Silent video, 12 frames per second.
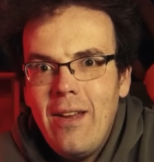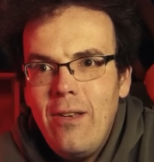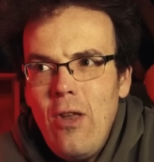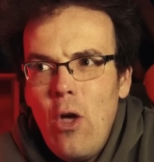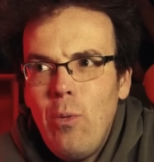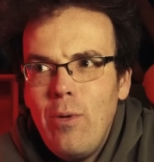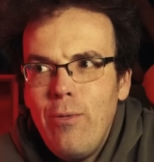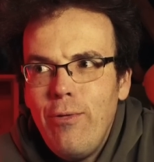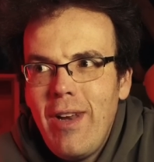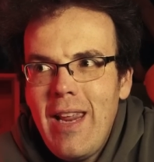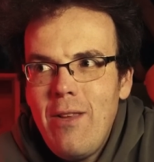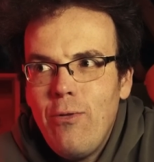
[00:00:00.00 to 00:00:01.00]
No one was
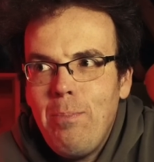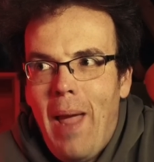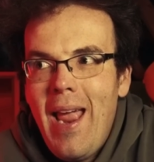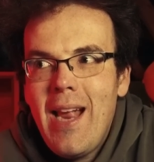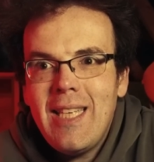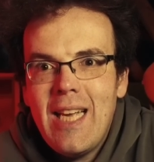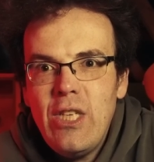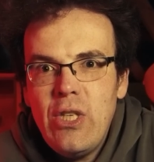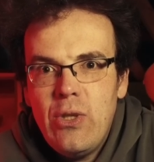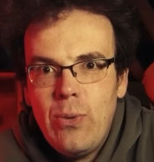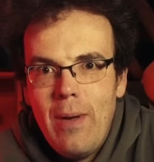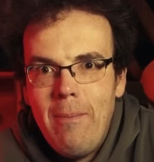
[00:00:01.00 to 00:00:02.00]
really paying attention
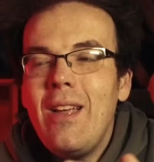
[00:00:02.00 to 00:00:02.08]
to him.